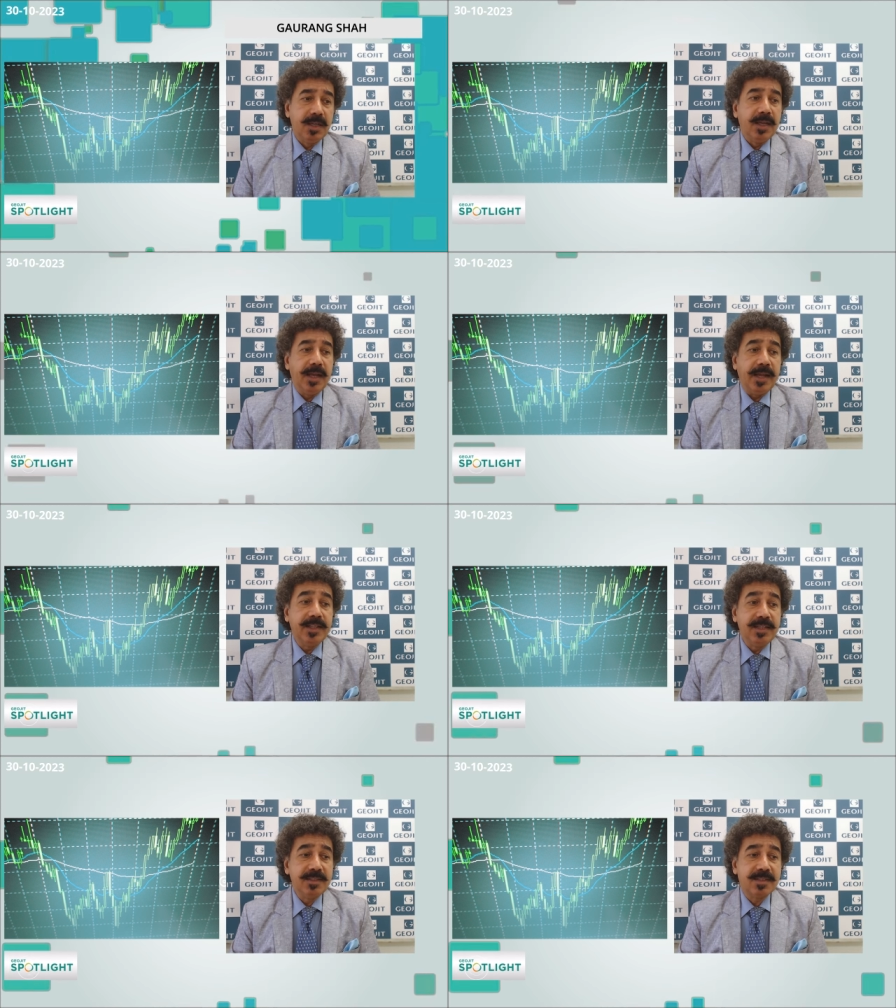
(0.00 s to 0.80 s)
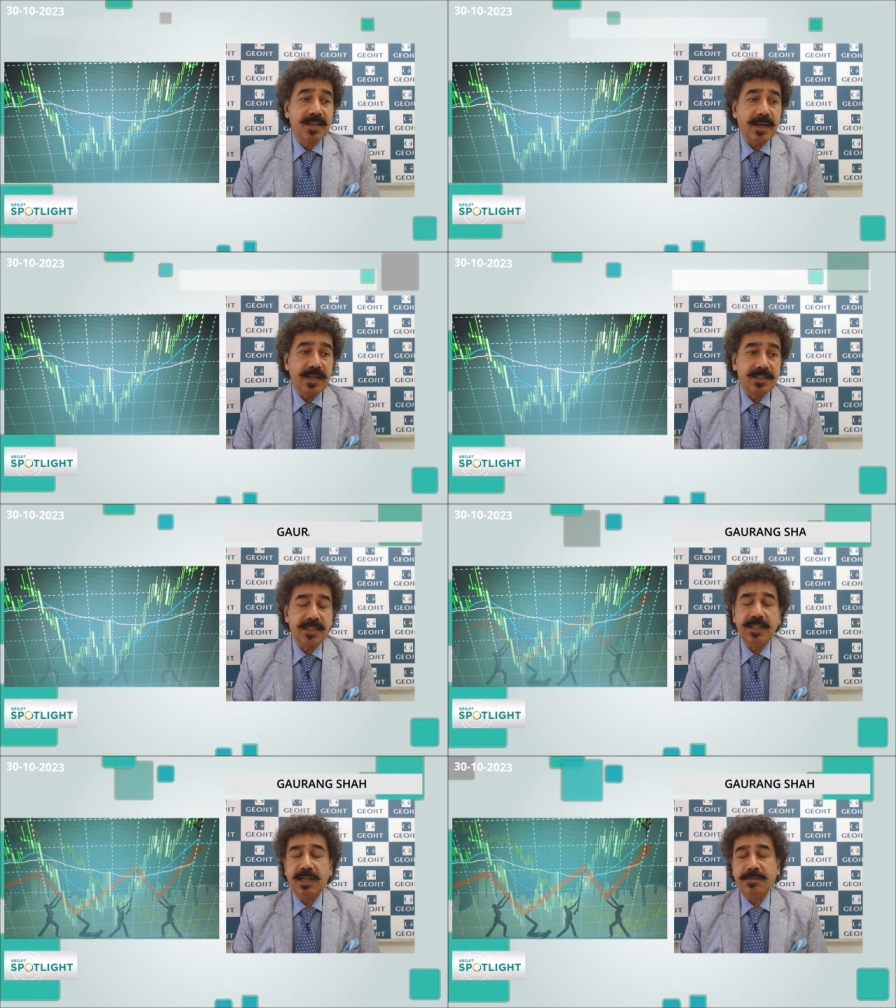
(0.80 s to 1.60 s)
And these correction
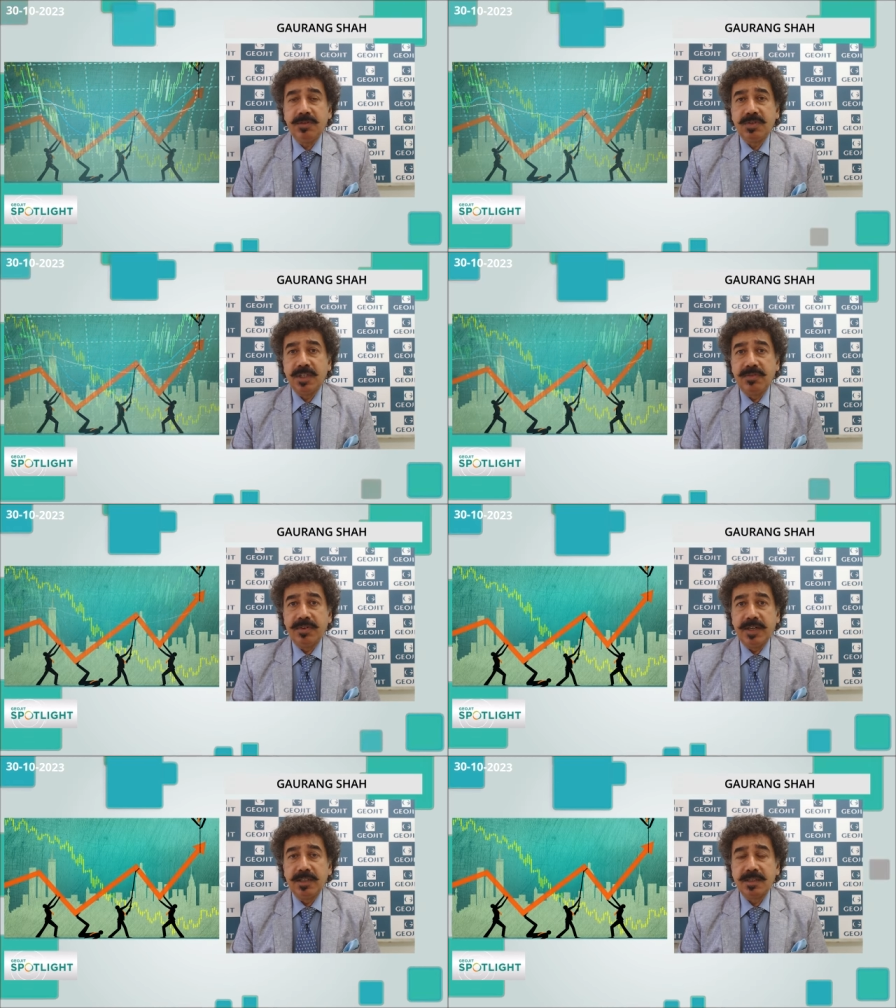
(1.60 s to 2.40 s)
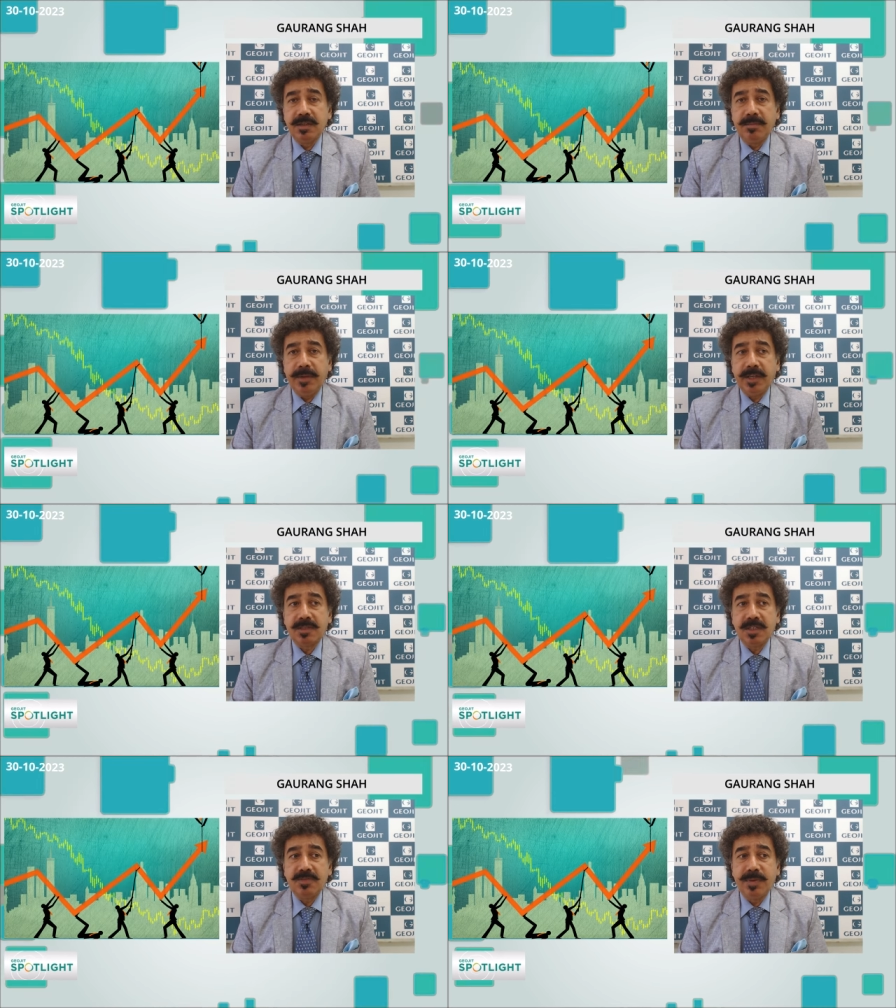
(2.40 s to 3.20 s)
that we've seen, friends, makes us
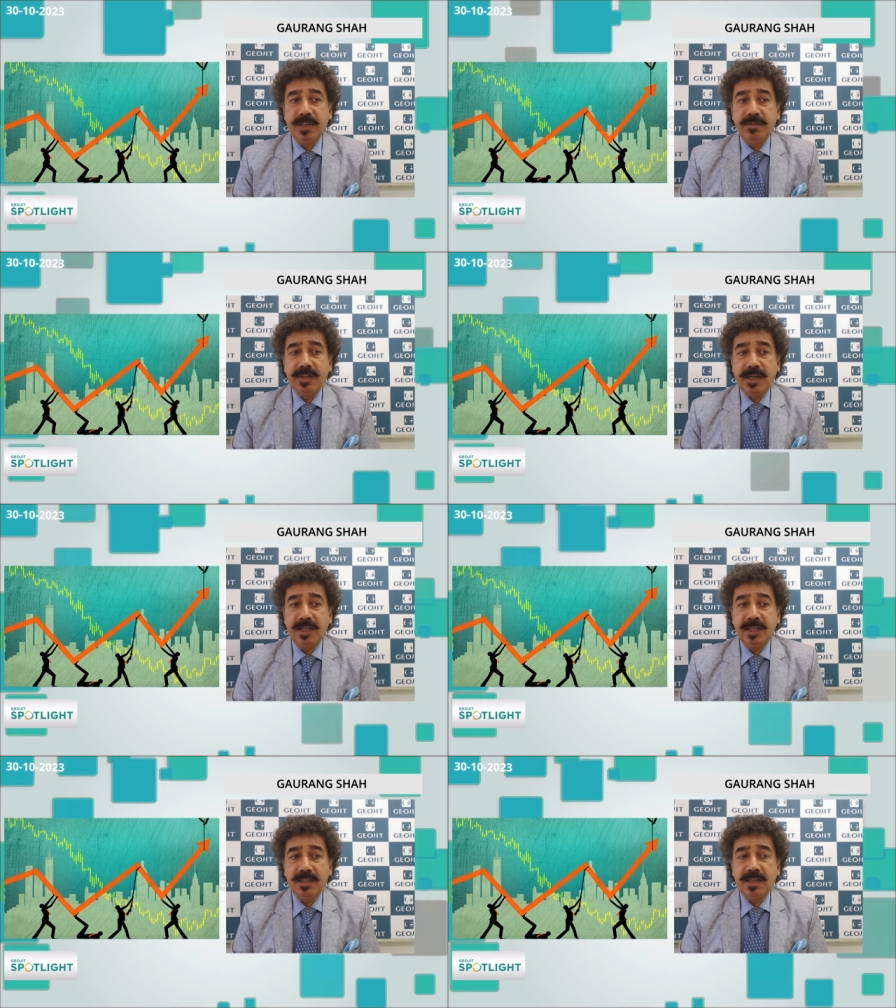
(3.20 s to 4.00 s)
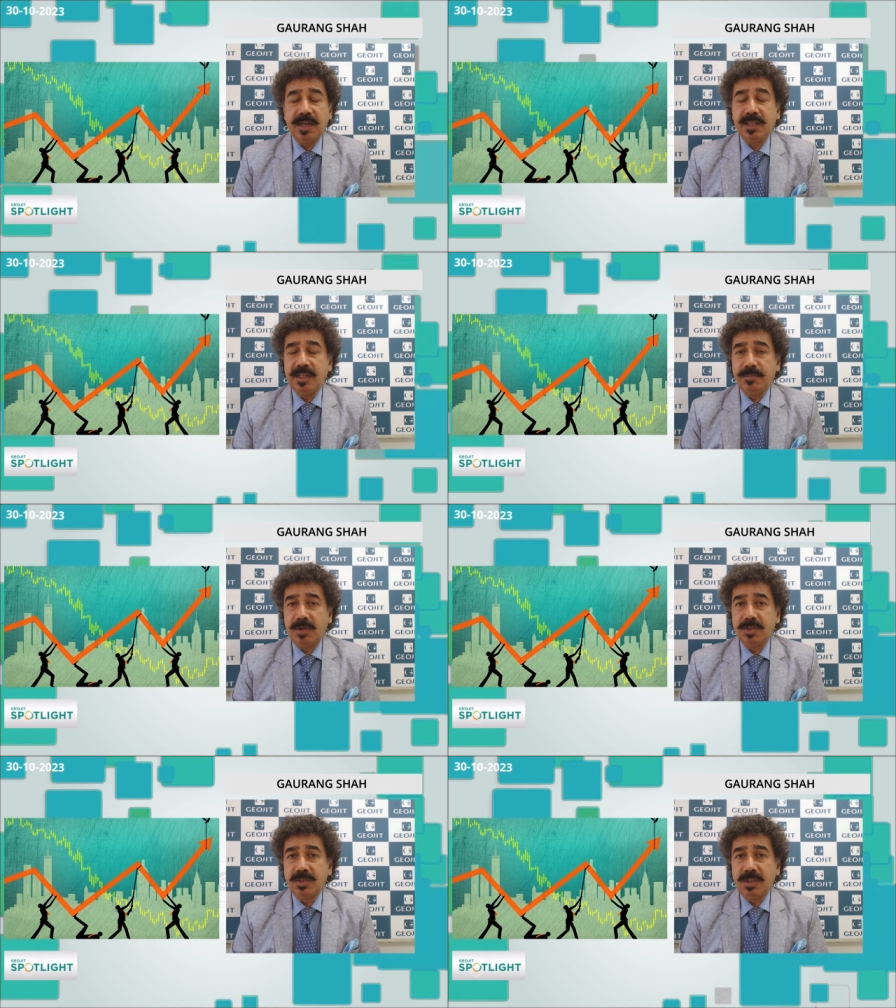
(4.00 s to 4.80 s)
believe that these are the
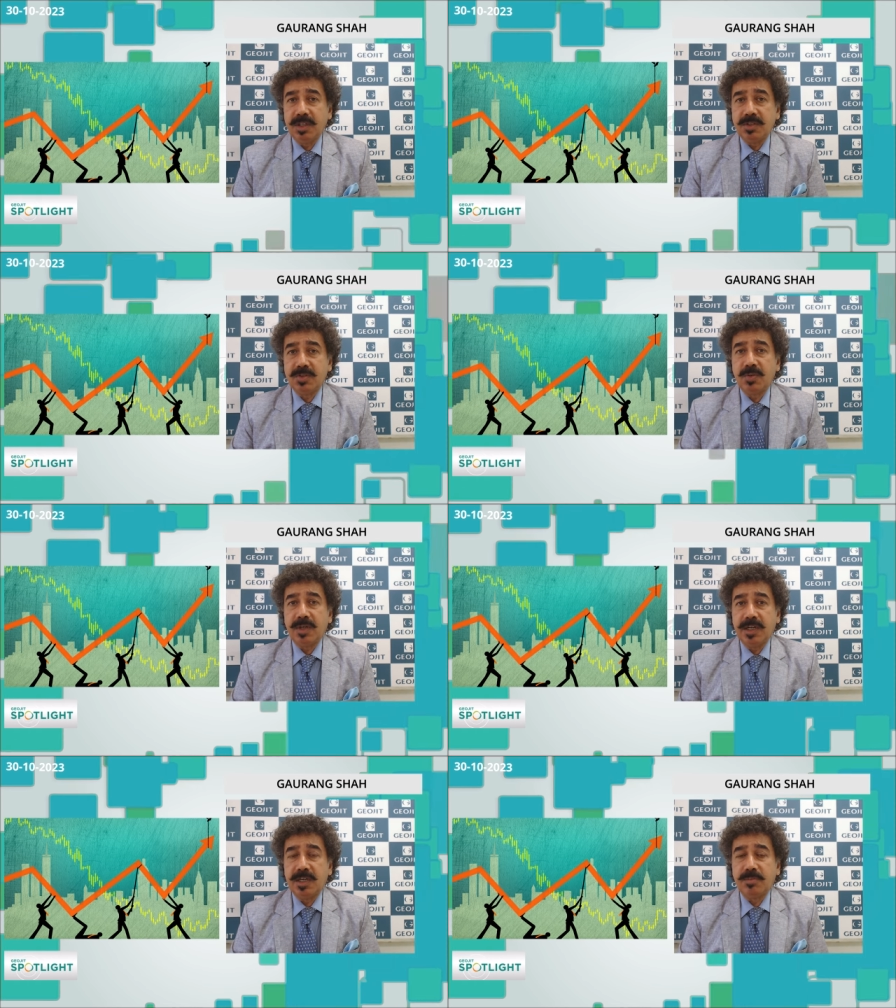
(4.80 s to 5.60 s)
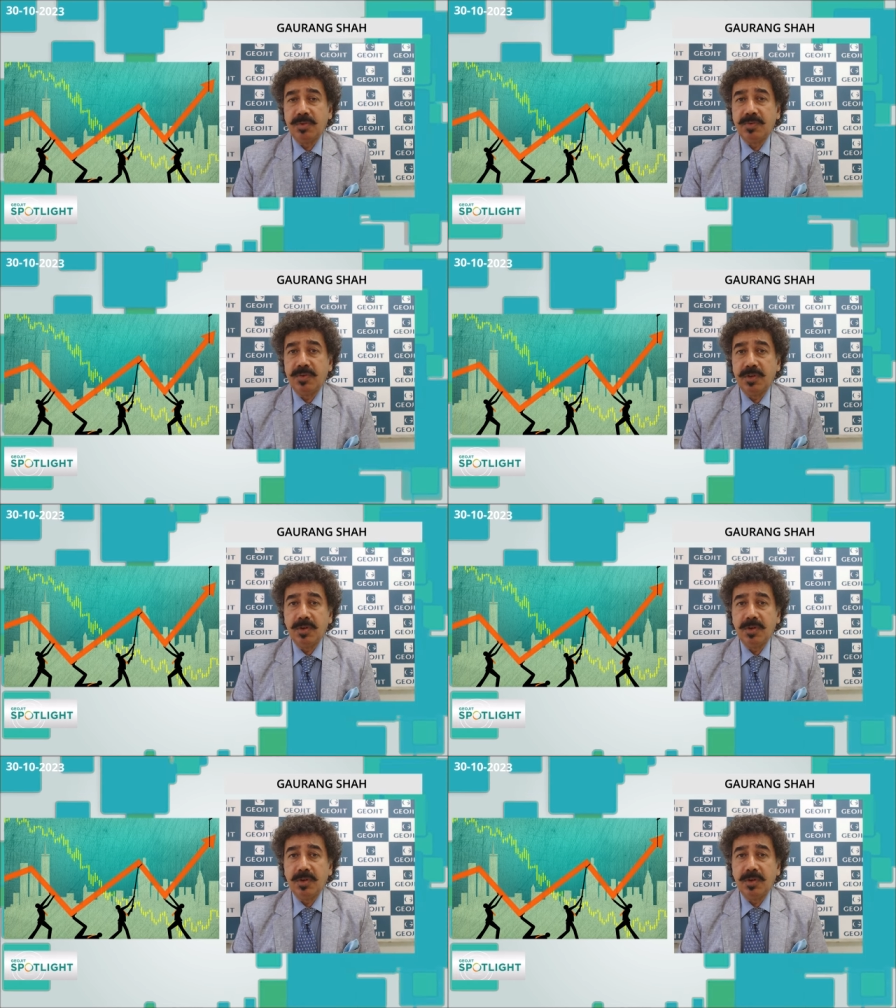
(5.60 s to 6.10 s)
opportunities to create a portfolio.